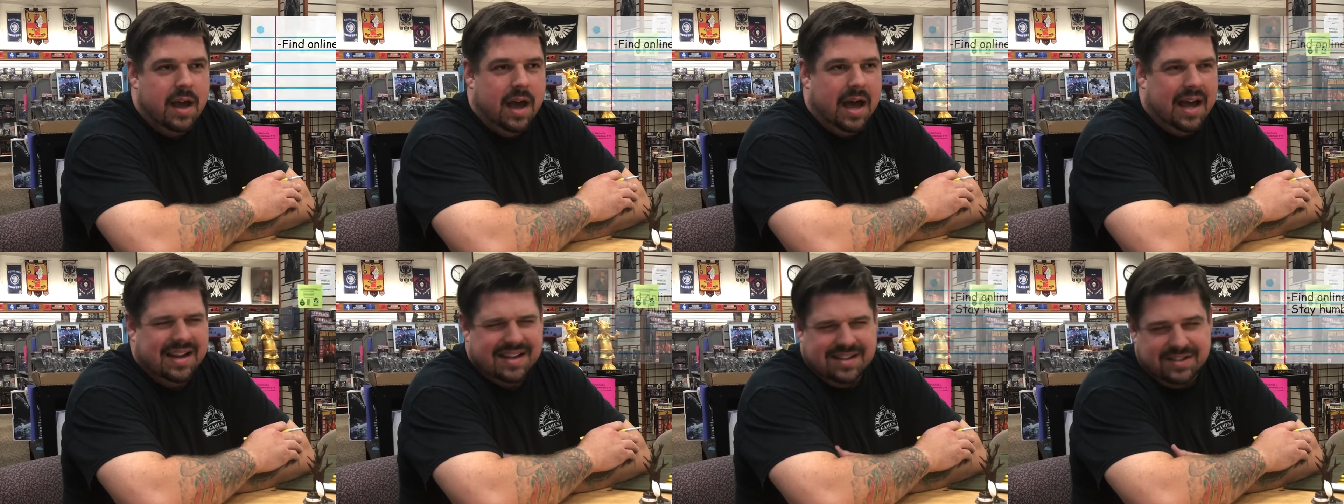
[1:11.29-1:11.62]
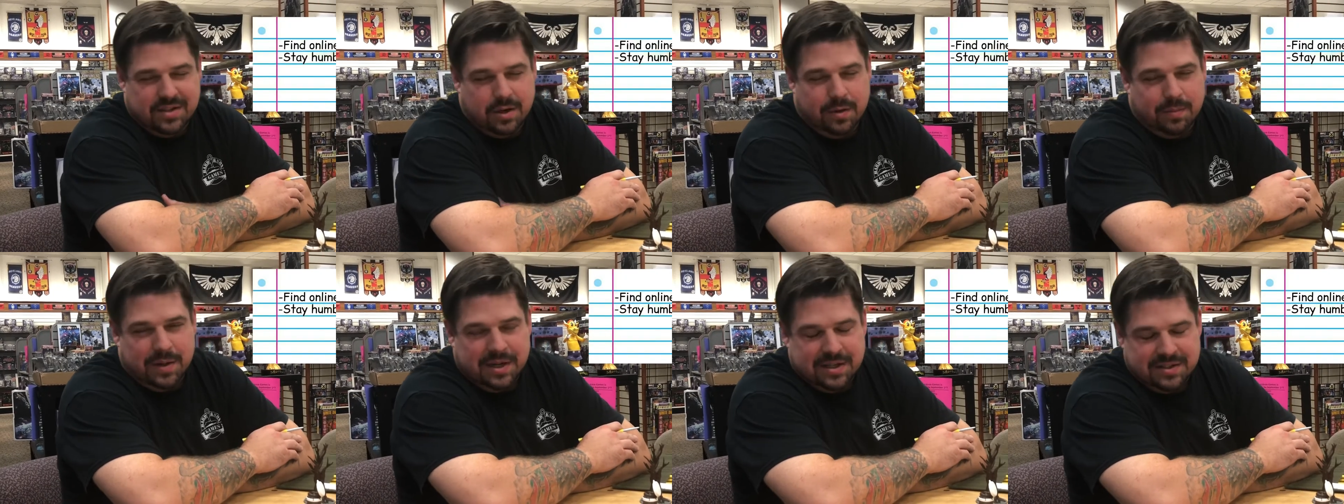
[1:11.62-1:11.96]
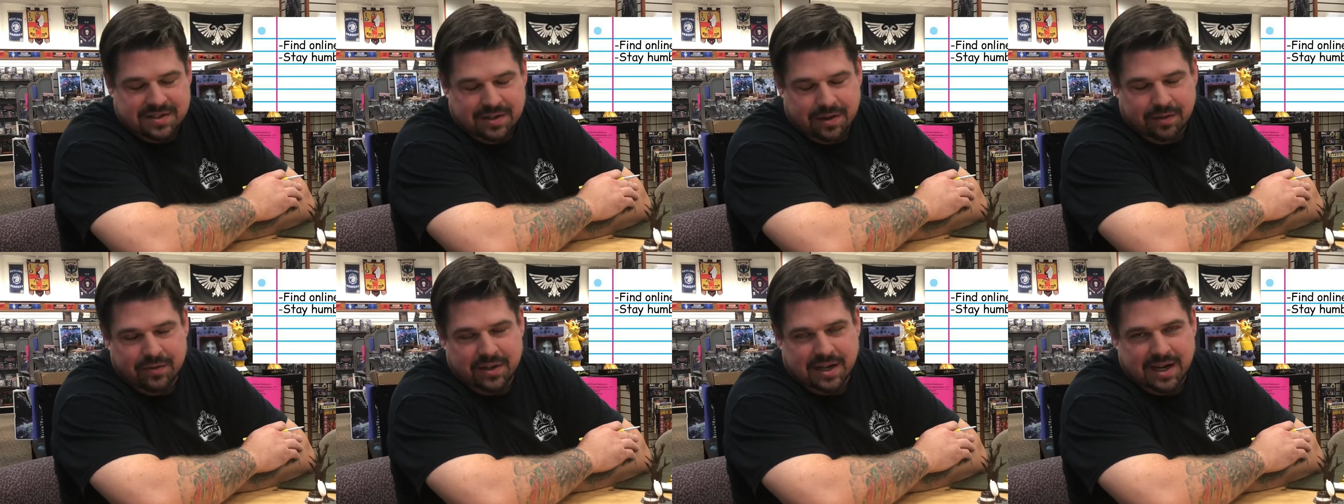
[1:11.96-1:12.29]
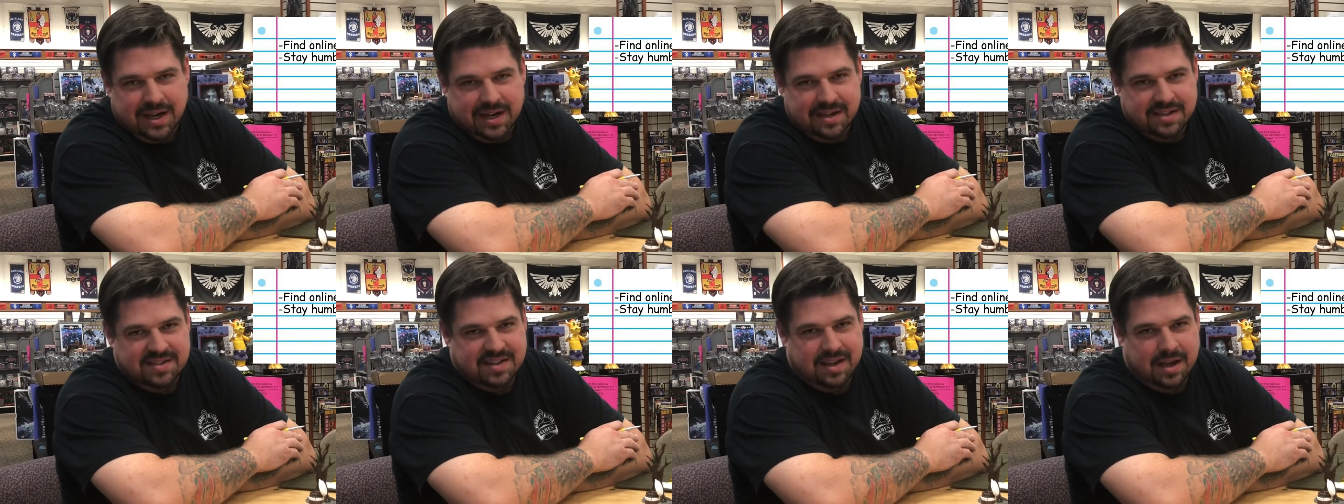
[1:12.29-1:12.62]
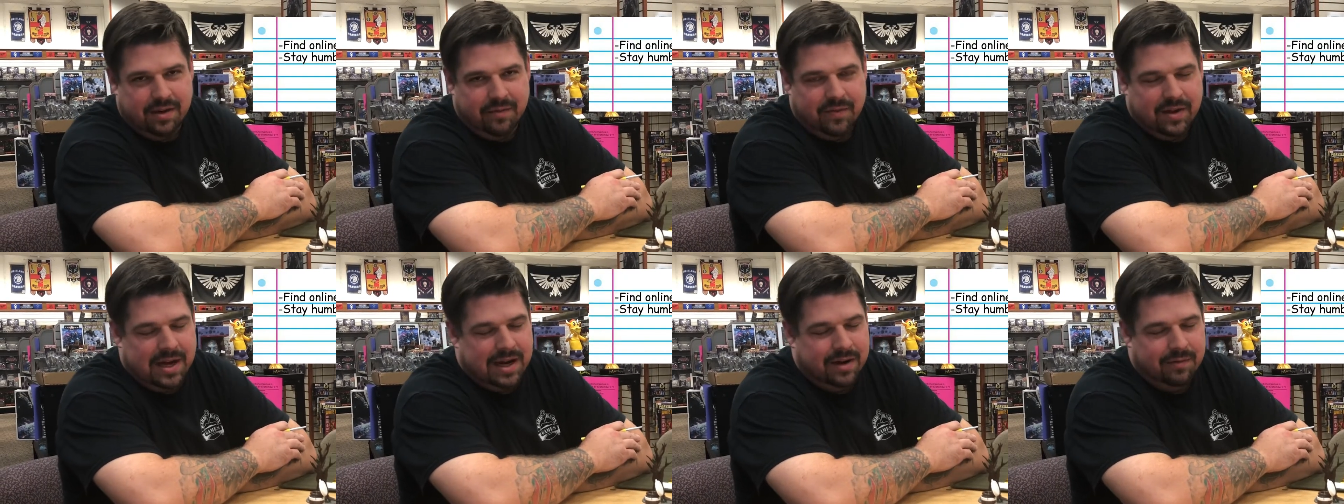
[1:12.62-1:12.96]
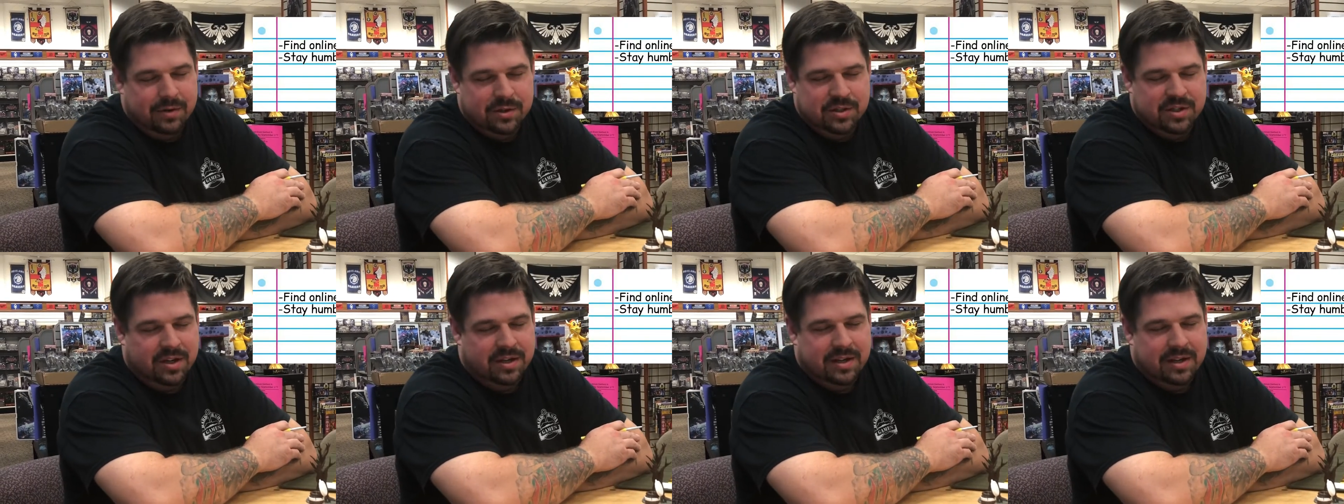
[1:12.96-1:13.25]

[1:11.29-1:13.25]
I consider myself the high side of average.